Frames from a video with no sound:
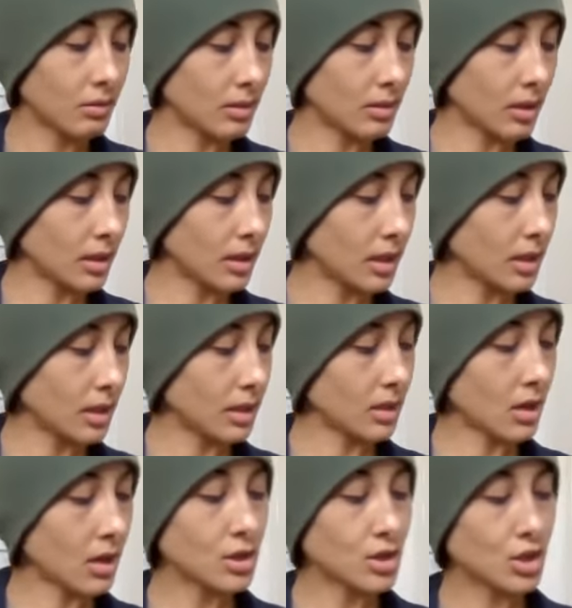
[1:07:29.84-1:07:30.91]
Very
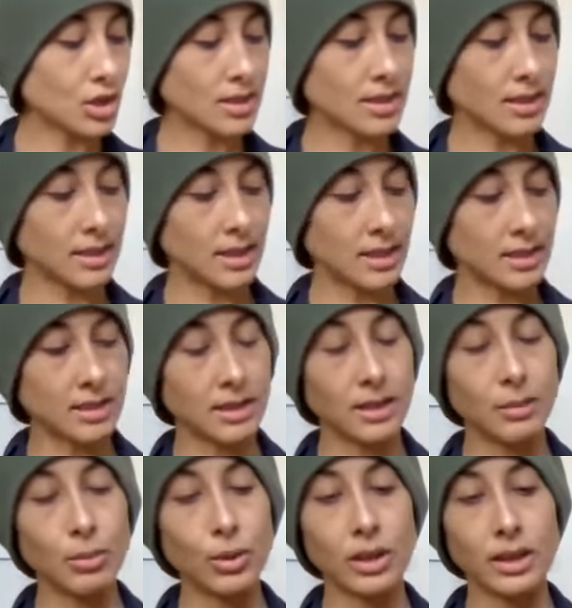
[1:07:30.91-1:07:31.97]
consciously and
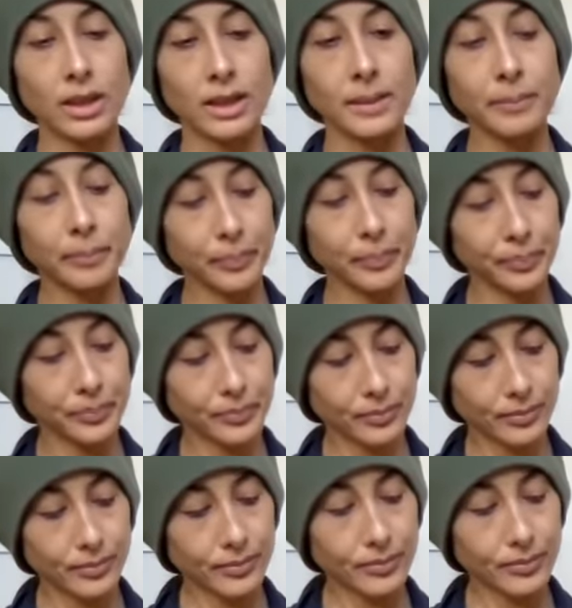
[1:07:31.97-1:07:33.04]
deliberately,
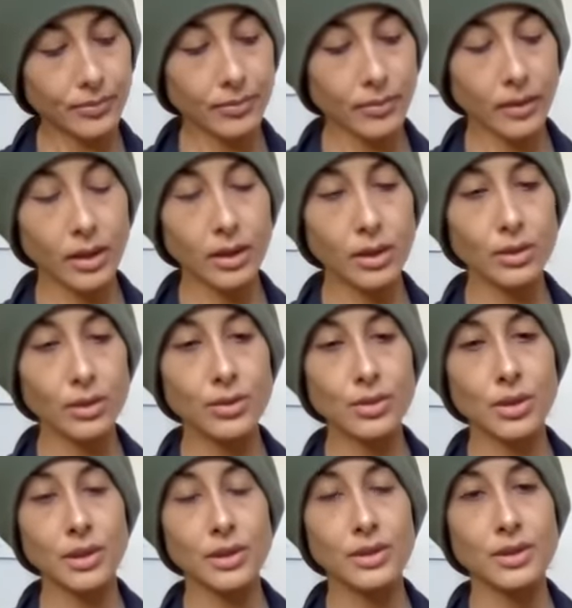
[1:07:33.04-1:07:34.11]
you'll
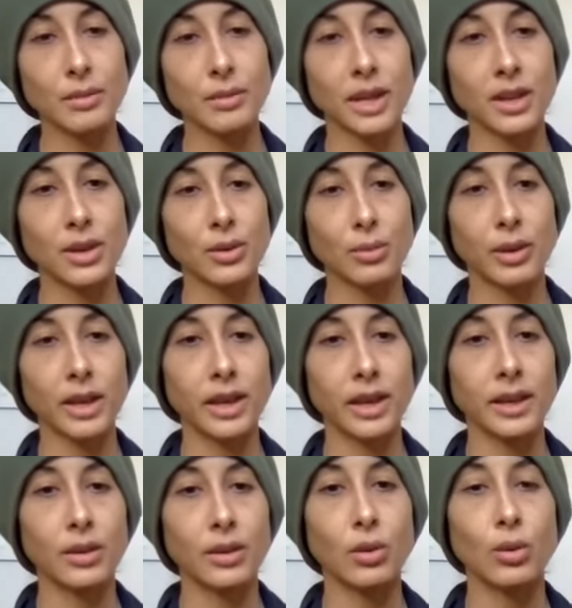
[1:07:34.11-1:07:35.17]
start to make your
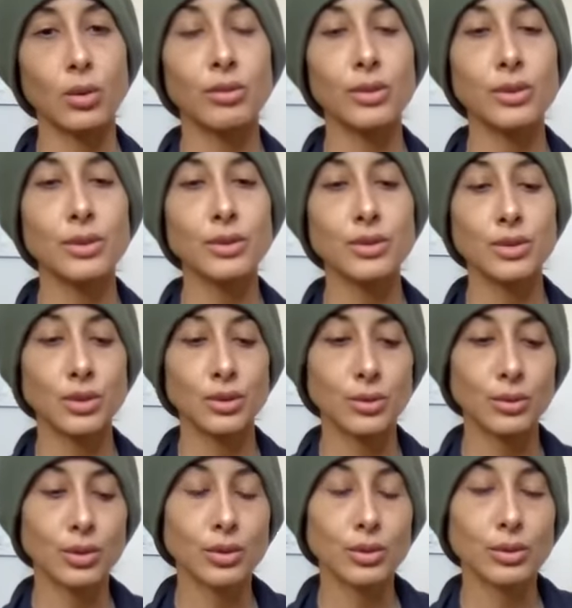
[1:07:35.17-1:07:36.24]
way over
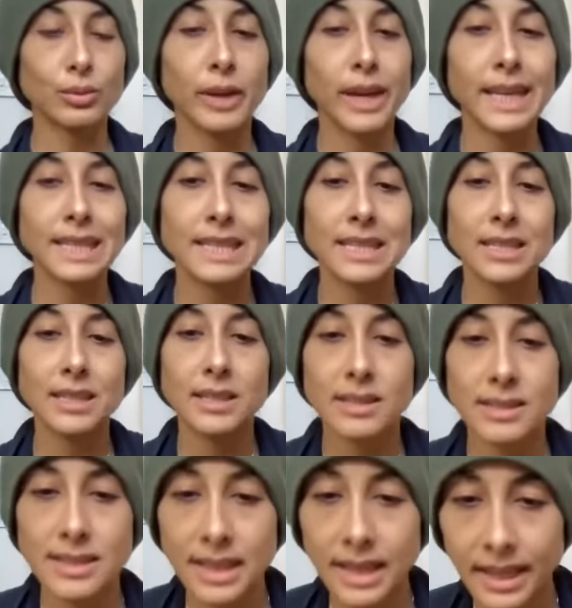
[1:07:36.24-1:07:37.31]
to your right
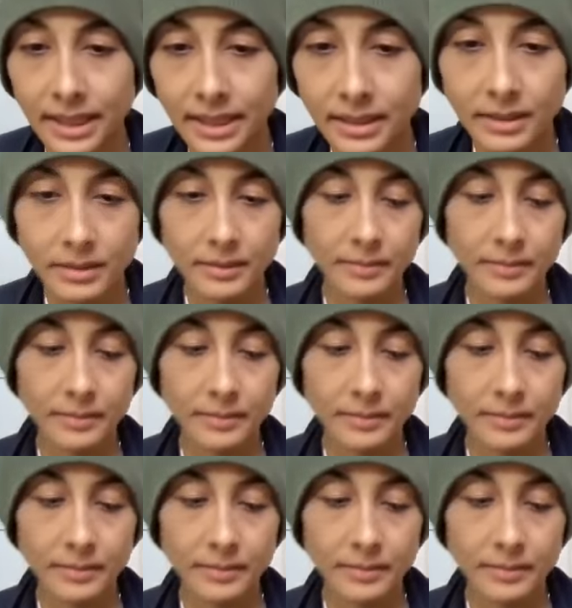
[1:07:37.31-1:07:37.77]
side,